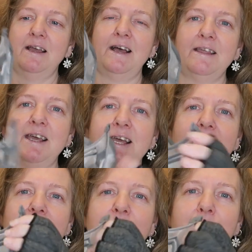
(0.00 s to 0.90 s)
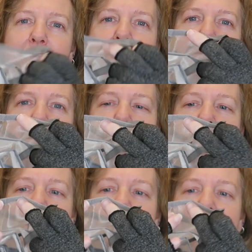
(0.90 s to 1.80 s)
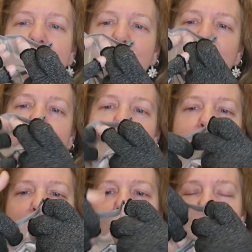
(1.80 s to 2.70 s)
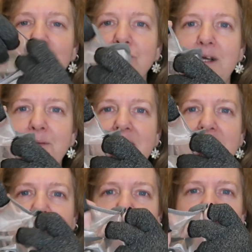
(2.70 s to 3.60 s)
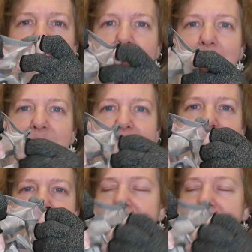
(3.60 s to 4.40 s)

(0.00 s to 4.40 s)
And then you put like, I can fold two socks up in each compartment.